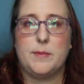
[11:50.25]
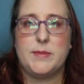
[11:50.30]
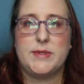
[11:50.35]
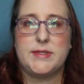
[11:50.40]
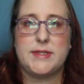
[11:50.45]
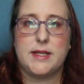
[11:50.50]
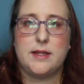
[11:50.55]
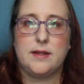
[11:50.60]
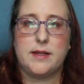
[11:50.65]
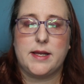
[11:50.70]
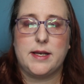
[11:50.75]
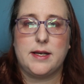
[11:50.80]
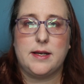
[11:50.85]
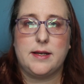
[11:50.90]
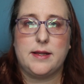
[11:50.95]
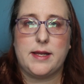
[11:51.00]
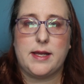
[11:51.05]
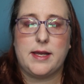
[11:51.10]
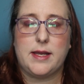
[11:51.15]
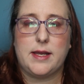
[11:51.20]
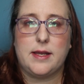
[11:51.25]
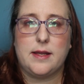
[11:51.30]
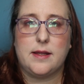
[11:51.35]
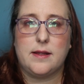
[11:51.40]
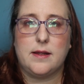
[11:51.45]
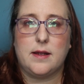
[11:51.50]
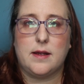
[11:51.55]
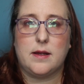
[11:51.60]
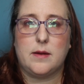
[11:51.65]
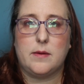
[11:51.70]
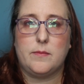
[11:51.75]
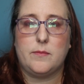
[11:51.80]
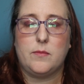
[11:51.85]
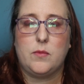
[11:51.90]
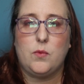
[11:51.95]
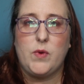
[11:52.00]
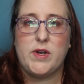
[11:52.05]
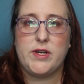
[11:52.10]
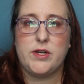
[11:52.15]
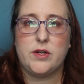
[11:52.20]
sealing the
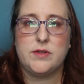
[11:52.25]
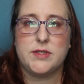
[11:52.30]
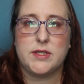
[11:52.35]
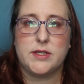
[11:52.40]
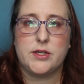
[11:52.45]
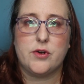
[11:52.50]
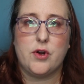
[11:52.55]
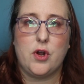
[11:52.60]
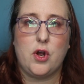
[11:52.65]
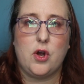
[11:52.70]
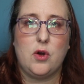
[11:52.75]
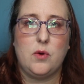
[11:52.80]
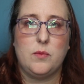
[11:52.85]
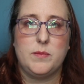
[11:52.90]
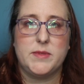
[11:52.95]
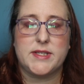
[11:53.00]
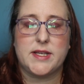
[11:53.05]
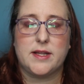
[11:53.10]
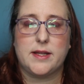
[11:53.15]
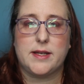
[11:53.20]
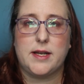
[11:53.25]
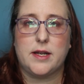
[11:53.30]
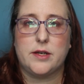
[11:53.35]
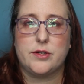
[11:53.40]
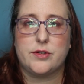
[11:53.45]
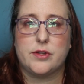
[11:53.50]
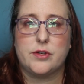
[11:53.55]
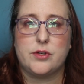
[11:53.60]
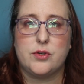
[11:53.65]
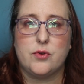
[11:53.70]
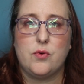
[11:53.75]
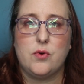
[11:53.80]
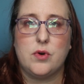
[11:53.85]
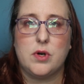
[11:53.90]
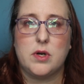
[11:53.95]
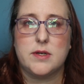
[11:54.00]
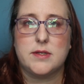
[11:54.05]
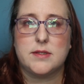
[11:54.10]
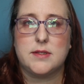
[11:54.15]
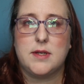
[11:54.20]
windows in your home, sealing under the
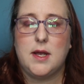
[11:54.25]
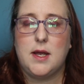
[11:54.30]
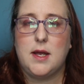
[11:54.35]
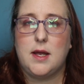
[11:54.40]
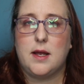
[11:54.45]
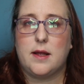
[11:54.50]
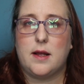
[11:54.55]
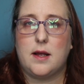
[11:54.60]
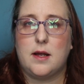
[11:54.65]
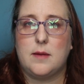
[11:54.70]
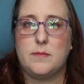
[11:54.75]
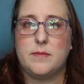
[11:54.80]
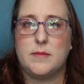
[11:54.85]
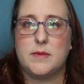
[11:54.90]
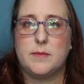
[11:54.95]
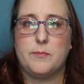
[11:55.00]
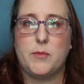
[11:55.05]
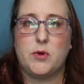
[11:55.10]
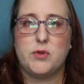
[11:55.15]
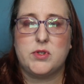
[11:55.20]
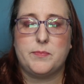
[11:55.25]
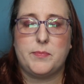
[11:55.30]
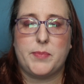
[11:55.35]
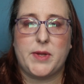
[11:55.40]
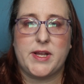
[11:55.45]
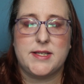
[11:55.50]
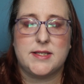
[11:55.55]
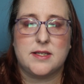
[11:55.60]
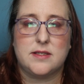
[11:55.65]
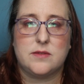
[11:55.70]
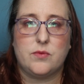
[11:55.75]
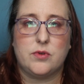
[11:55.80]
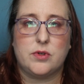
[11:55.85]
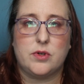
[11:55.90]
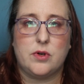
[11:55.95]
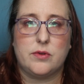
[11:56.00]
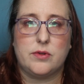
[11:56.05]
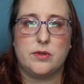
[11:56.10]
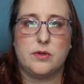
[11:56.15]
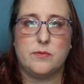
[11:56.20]
doors. Most places will
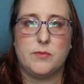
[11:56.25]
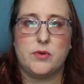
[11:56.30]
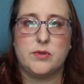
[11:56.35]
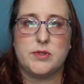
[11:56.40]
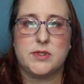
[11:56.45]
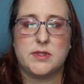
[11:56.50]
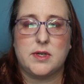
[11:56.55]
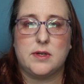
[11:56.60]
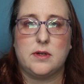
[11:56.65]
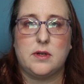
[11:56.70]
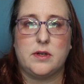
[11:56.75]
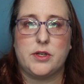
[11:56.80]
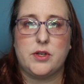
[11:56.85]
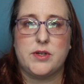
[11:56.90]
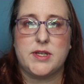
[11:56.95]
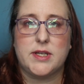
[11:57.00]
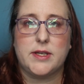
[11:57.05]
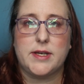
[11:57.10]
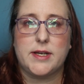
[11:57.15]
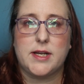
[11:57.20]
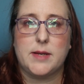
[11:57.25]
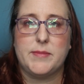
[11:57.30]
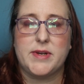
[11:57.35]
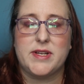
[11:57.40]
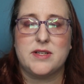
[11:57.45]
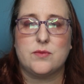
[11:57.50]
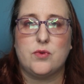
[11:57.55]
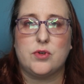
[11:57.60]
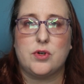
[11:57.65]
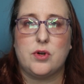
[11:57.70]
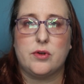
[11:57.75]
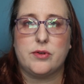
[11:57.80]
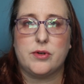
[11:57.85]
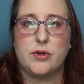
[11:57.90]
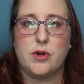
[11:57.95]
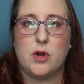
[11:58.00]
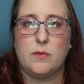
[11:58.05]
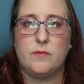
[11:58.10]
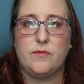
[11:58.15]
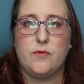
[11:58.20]
go through, most utility companies will go
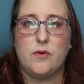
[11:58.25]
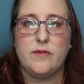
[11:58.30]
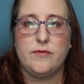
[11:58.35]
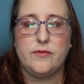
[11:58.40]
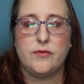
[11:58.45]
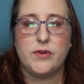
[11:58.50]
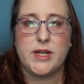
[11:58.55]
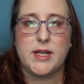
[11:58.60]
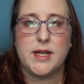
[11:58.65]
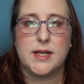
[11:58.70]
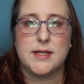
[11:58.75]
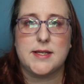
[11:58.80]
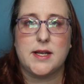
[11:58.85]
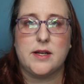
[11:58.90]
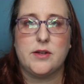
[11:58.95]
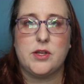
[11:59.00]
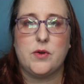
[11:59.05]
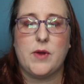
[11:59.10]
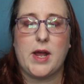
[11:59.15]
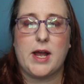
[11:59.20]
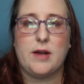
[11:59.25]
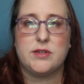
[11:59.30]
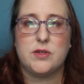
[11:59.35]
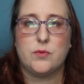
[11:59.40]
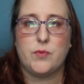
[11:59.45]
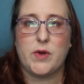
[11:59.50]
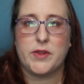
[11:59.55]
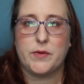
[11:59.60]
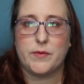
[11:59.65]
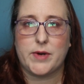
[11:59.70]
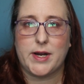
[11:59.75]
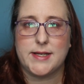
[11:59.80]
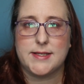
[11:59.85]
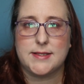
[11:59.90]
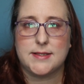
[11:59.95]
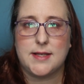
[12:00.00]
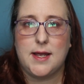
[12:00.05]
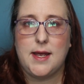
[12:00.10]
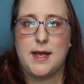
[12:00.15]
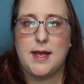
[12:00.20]
through your home for free and tell you how to
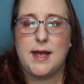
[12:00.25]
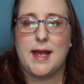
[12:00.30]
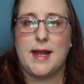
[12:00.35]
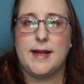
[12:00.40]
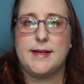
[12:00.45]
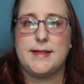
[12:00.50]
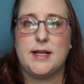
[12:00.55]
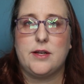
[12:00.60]
weatherize and